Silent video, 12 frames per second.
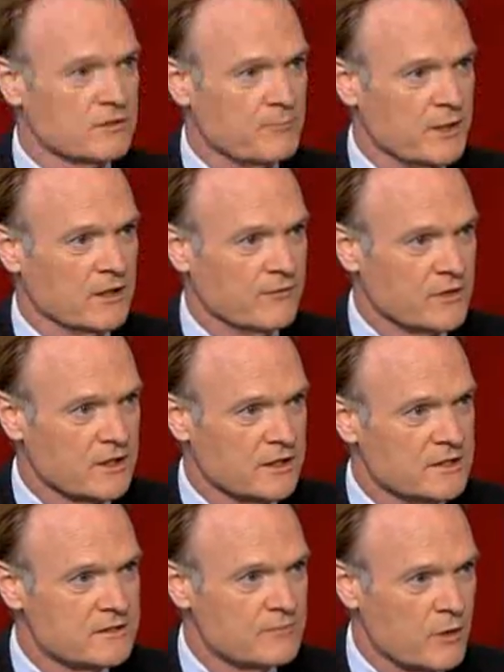bill of the
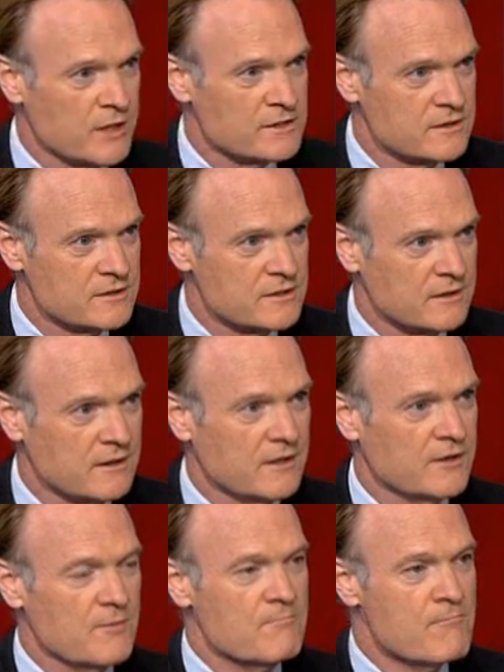Clinton presidency,
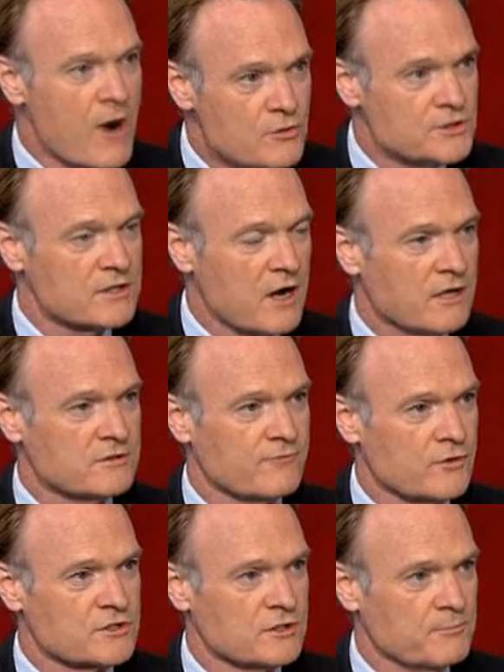the most
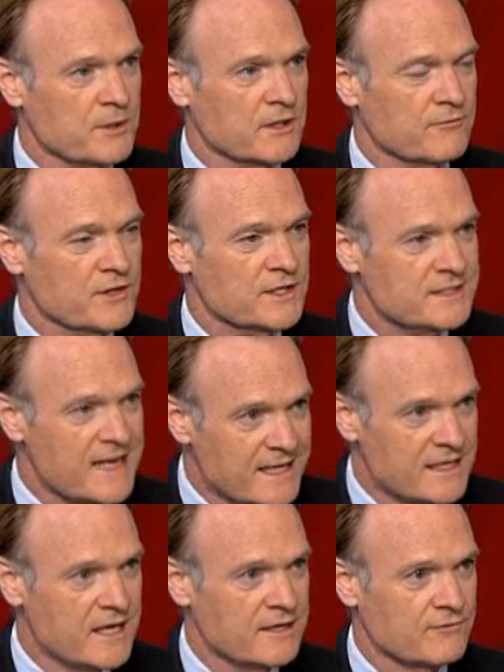controversial bill of the
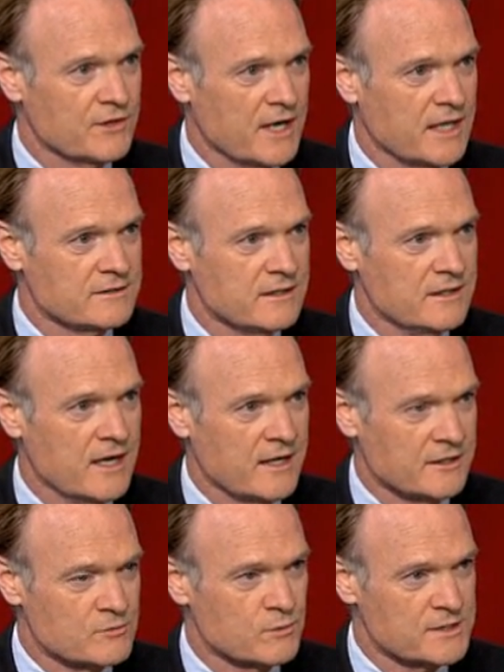decade of the
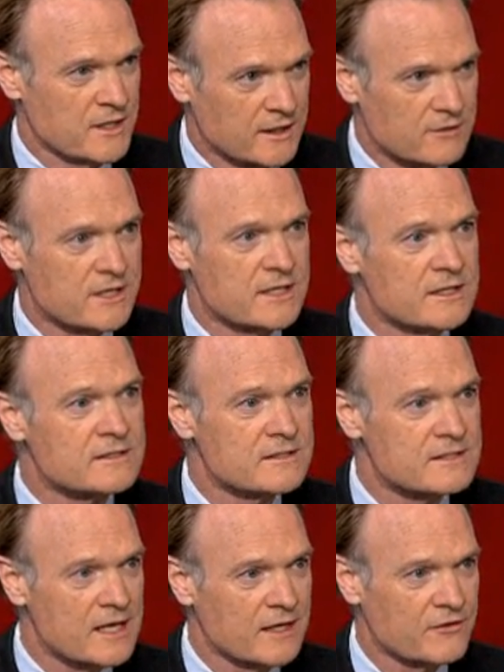1990s was Hillary
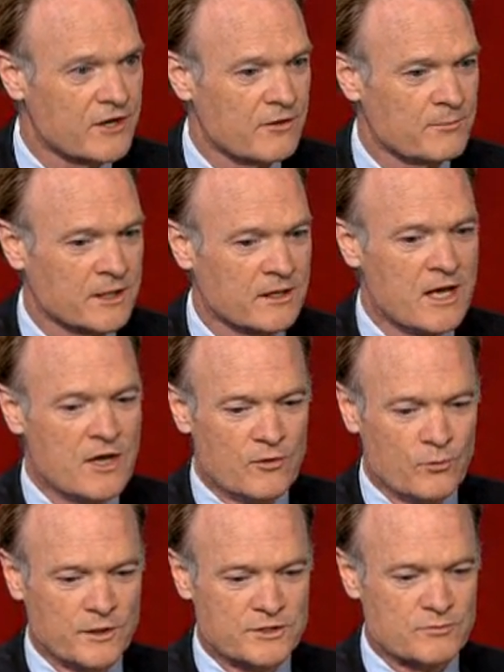Clinton's health care bill,
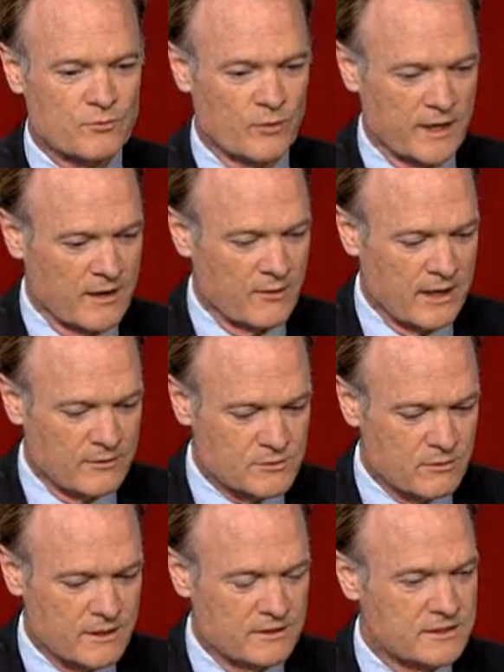which when I was
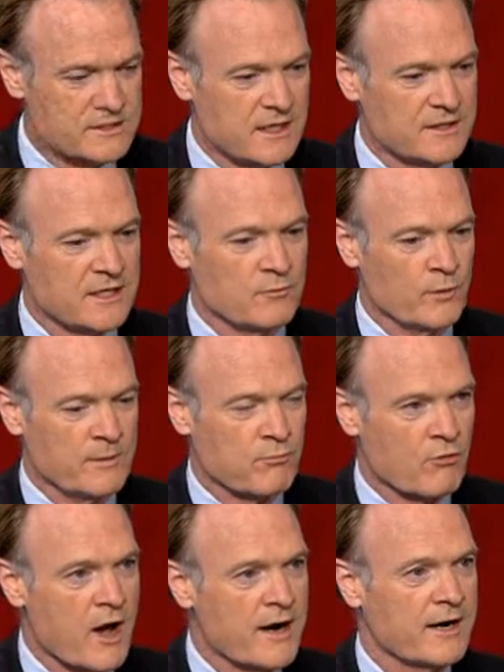working in the Senate then, we
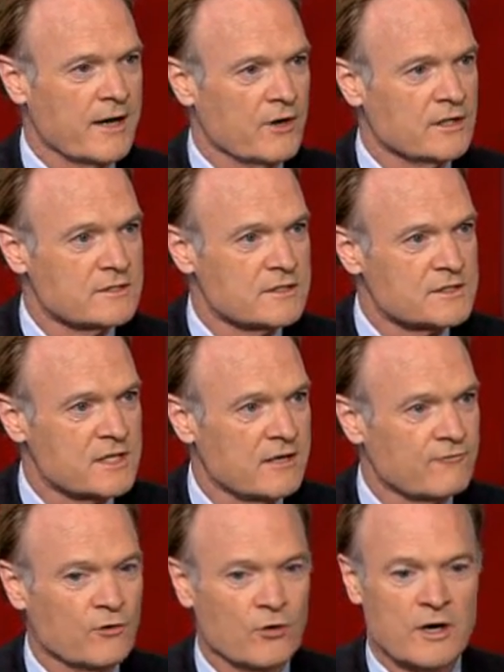brought it out onto the
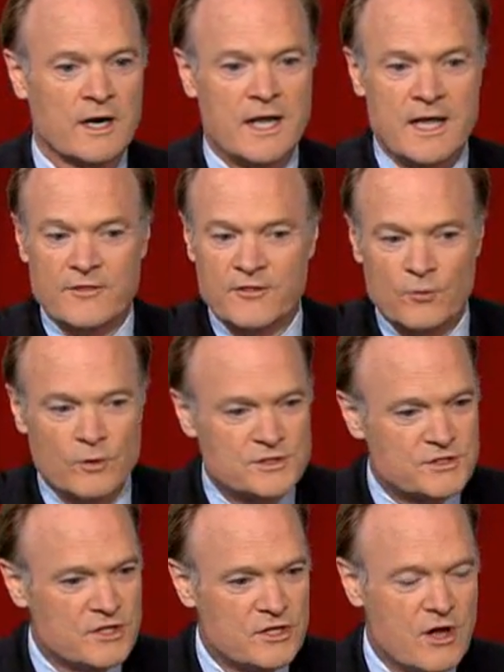Senate floor. There
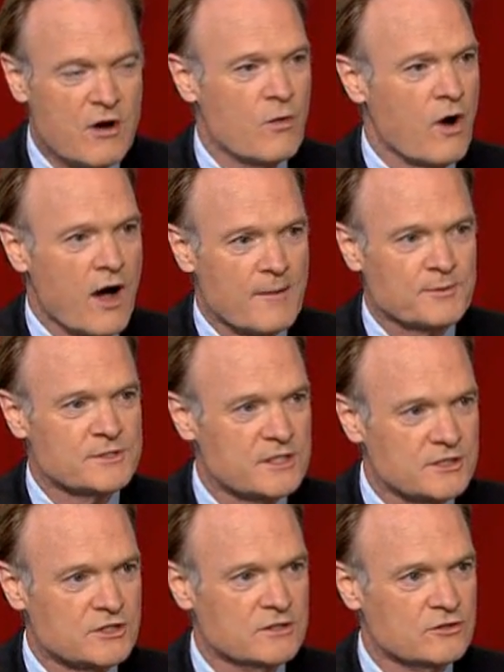was no
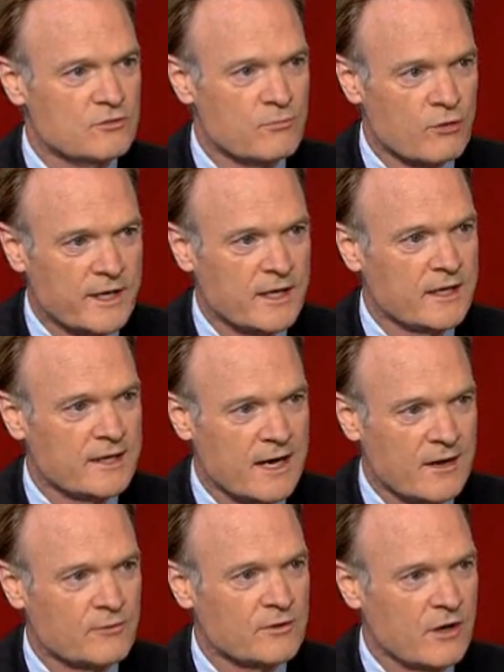opposition to bringing it
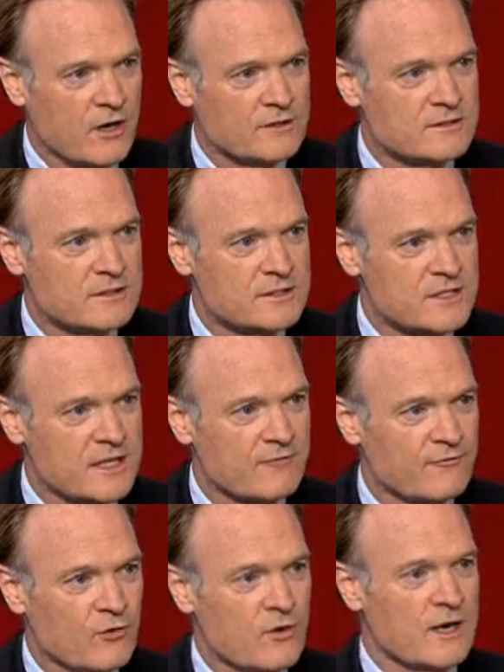out onto the Senate
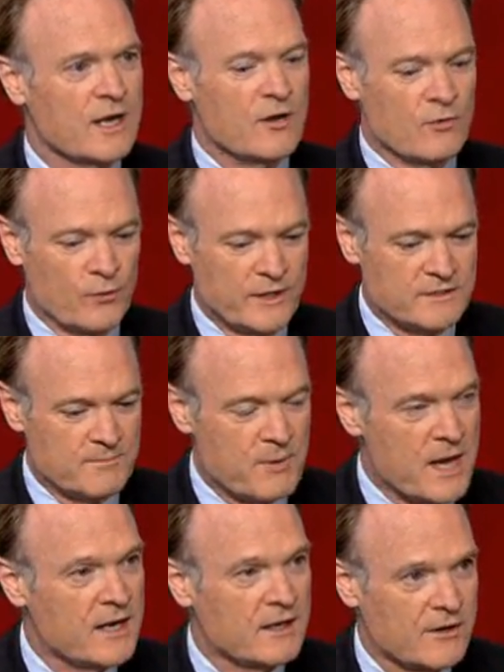floor. We
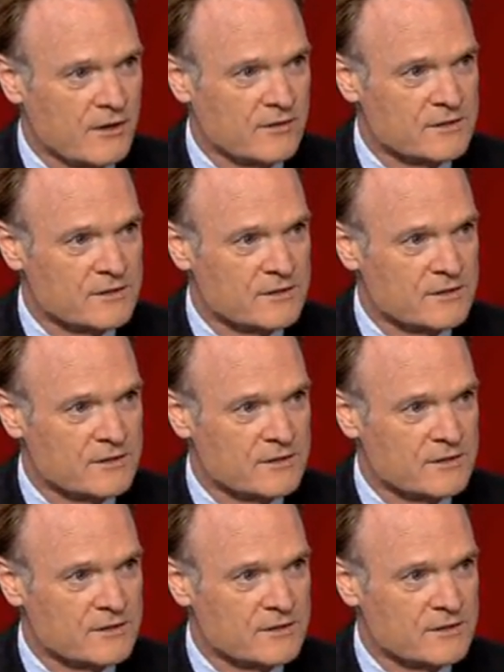debated it on the